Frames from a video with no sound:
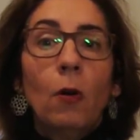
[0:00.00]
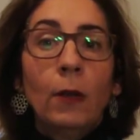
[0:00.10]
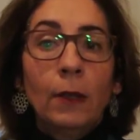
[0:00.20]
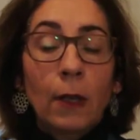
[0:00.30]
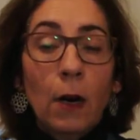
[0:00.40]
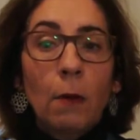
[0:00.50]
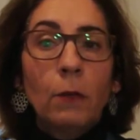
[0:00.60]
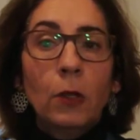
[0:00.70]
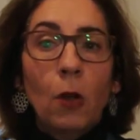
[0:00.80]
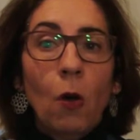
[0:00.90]
in
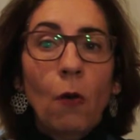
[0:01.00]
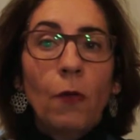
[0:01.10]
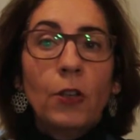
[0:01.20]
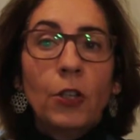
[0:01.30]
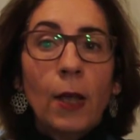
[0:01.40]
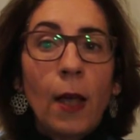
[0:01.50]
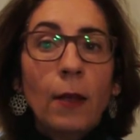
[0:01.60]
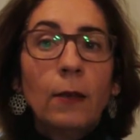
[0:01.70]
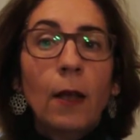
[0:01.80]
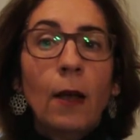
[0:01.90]
terms of
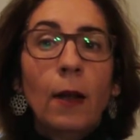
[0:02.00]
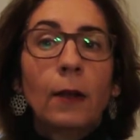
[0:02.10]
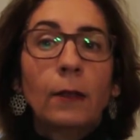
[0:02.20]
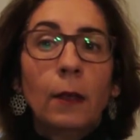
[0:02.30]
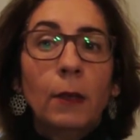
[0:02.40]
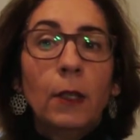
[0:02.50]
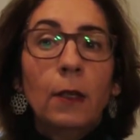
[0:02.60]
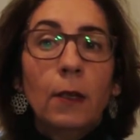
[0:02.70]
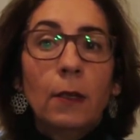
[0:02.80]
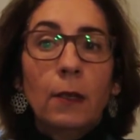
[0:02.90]
size and
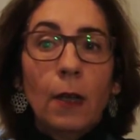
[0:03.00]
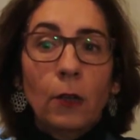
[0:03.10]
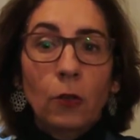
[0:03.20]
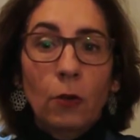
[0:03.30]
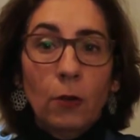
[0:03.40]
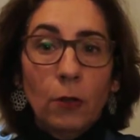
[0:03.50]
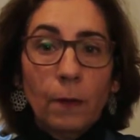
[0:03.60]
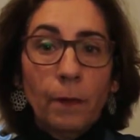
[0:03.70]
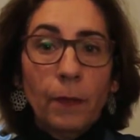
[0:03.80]
activity sectors.